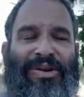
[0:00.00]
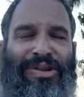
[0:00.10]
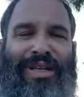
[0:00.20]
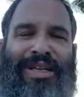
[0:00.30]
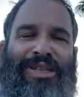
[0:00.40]

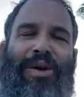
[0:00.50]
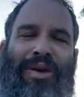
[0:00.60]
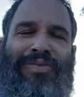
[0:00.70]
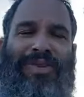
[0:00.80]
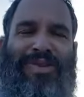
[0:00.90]
Your kids
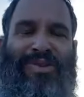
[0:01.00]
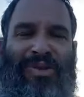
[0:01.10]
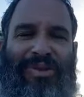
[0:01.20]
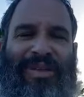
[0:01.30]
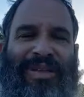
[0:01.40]
go off to
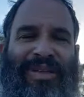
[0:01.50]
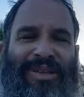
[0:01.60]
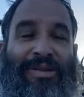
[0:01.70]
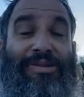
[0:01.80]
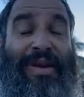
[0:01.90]
school,
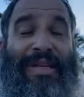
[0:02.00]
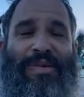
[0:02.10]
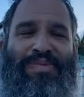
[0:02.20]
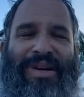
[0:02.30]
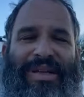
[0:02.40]
your
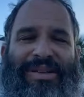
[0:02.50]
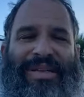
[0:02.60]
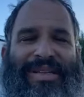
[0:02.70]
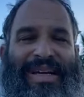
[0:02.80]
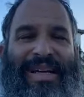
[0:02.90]
greatest prayer
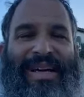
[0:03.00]
is,